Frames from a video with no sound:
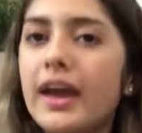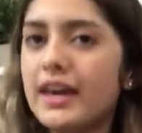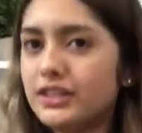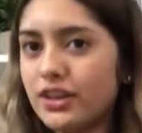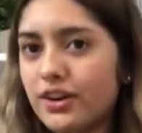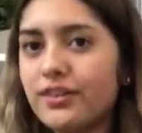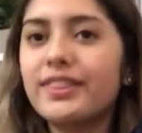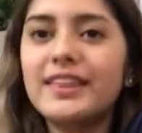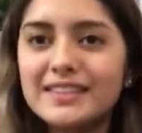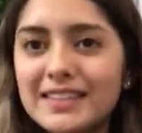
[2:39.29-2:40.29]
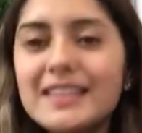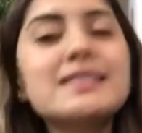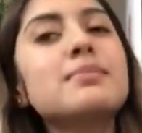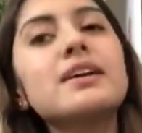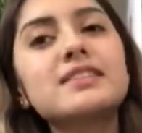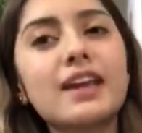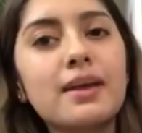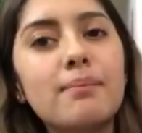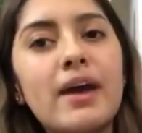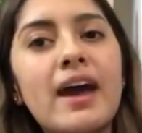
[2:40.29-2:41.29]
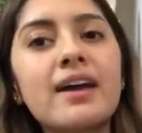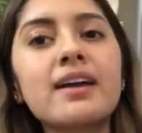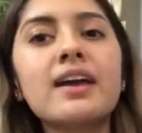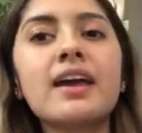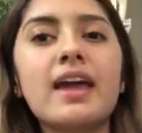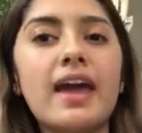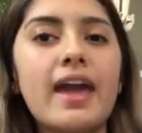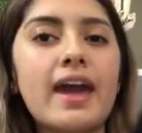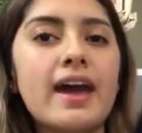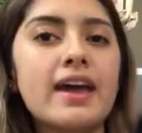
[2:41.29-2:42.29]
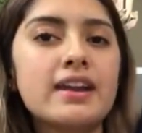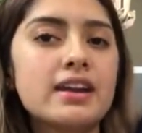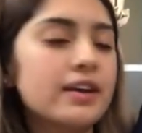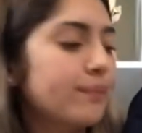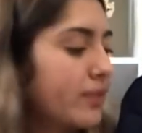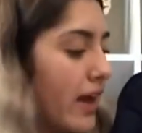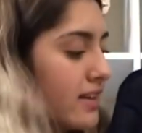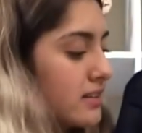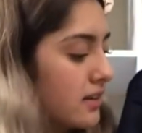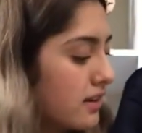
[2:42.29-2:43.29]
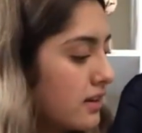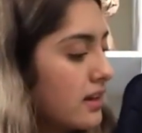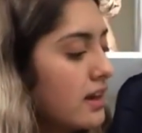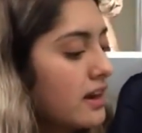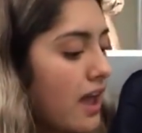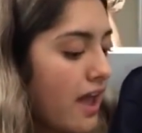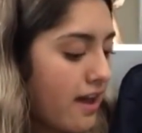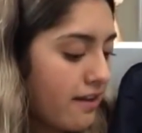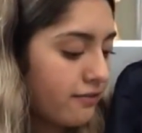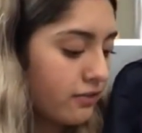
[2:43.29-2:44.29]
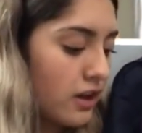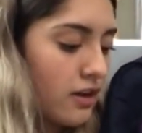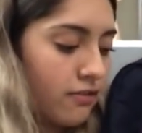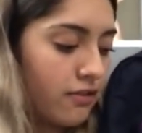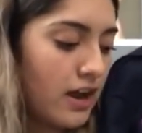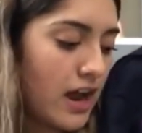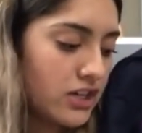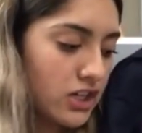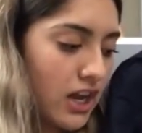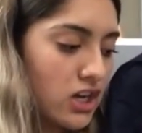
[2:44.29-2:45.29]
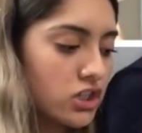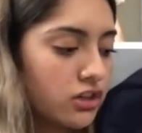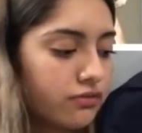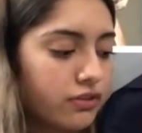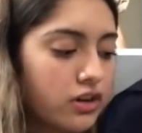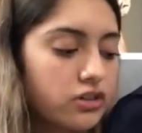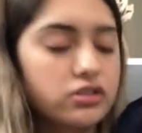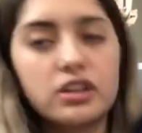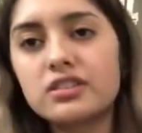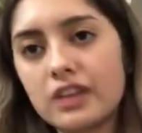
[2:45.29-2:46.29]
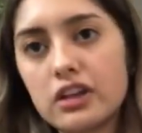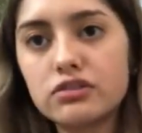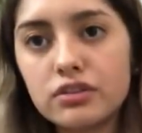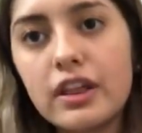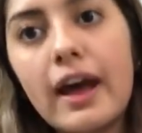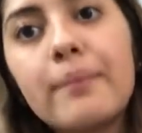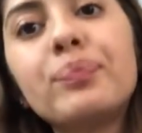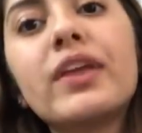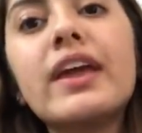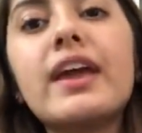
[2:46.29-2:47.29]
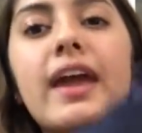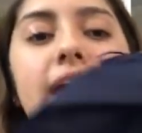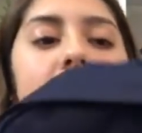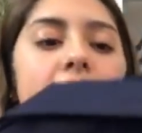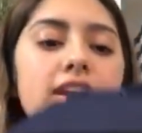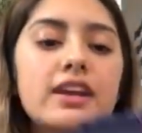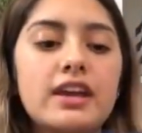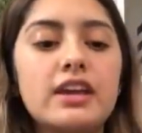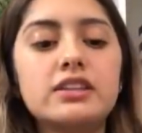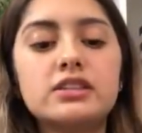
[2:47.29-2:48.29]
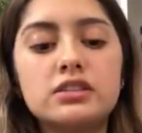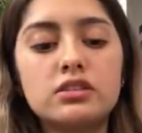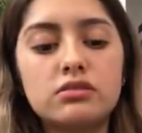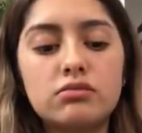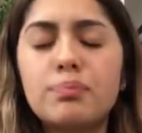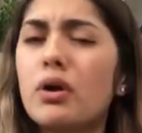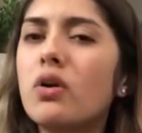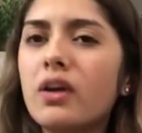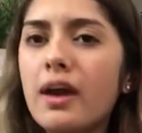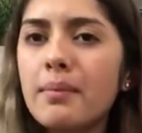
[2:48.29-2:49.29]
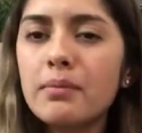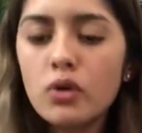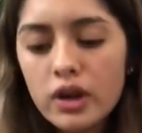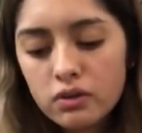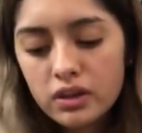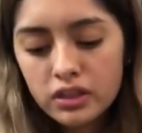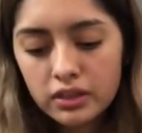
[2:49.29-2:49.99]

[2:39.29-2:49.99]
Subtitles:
Okay, so this is my second bag, and it has a ENF for Education First. It stands for that, and it's the program I'm going